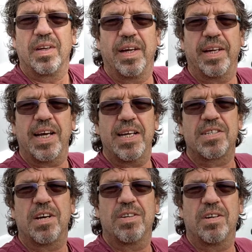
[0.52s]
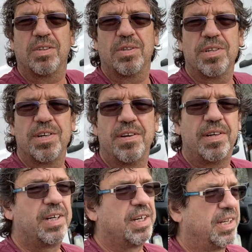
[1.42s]
Hey guys, how y'all
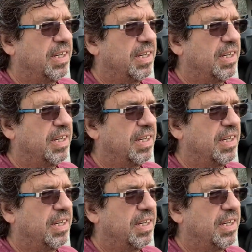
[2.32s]
doing?